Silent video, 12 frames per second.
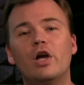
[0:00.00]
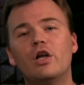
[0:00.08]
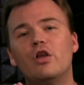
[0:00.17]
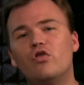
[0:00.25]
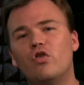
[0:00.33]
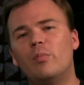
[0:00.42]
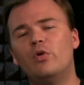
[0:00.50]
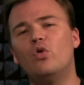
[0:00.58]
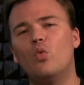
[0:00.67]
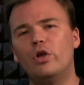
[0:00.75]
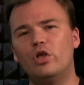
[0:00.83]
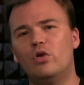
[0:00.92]

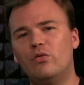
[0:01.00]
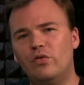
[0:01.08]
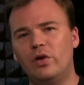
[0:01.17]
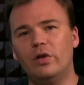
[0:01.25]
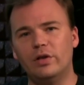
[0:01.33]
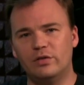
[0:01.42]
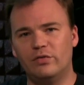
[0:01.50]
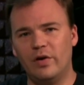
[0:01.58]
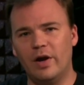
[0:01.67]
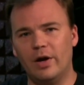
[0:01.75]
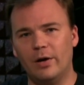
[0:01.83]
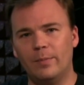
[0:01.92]
Contribute what you feel is
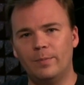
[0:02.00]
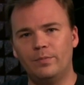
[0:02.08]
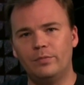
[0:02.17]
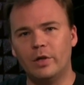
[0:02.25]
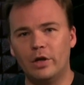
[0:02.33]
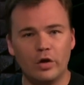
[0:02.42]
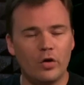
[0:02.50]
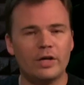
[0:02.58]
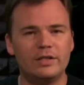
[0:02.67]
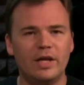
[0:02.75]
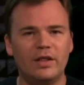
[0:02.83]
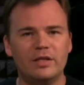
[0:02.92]
fair. Now, you know what
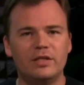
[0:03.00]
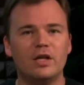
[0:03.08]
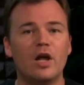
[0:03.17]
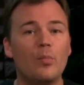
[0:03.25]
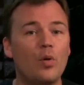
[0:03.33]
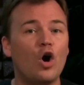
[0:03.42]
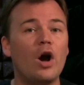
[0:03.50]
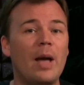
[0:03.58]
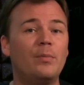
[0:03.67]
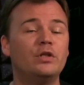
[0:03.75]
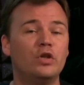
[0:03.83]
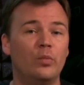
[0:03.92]
I said? This is on a per
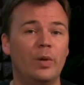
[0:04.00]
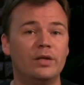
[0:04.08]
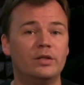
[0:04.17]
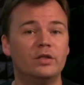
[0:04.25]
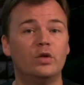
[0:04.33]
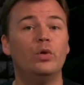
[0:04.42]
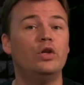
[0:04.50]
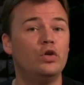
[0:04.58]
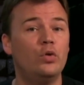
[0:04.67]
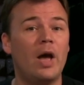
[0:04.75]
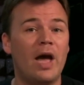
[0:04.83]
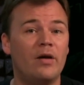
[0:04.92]
episode basis, and we
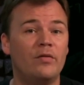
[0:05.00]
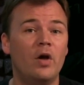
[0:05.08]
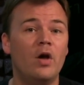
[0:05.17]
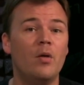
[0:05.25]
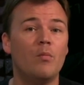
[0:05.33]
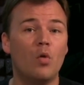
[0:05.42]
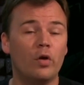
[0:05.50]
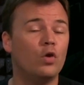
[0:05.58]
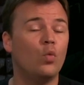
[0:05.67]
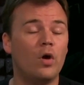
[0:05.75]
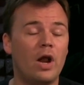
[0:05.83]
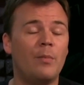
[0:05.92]
do have more
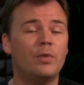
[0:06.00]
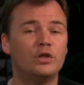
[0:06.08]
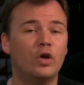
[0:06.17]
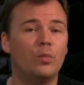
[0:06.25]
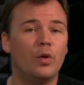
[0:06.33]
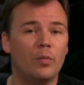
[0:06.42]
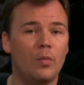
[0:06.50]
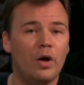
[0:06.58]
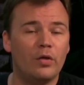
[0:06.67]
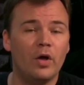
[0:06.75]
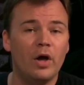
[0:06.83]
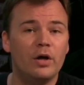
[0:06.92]
than one episode per
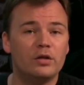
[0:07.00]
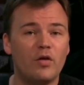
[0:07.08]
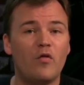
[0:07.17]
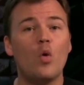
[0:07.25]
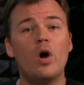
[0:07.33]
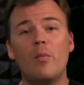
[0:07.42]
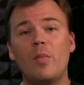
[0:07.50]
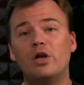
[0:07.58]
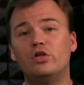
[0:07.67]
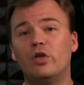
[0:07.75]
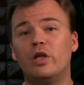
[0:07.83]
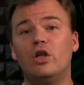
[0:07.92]
month. So if you want to
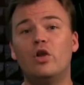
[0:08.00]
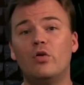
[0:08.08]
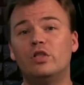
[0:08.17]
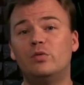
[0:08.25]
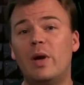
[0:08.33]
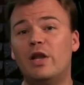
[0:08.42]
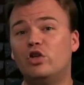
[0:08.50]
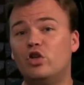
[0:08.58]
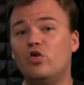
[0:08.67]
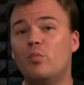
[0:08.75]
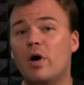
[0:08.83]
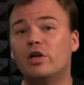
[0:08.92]
make sure that you don't spend
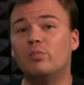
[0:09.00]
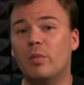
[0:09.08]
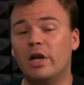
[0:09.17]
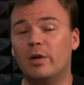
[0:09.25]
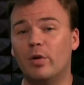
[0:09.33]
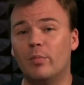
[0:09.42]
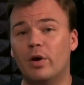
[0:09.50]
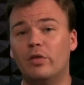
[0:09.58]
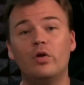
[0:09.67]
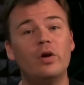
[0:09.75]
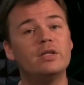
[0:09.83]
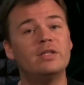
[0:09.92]
too much money per
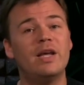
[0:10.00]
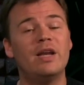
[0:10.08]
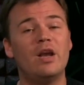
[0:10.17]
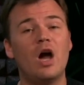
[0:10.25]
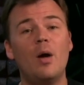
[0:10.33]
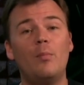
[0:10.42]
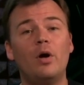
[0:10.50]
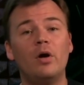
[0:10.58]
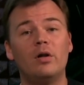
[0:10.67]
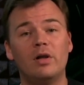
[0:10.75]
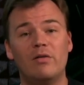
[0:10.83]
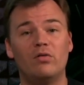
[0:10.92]
month, you can set an
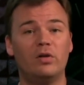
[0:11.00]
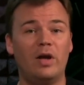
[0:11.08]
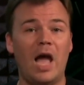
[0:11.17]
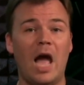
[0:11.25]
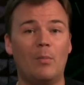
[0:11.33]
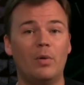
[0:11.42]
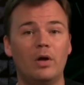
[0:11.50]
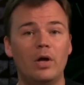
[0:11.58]
upper level cap.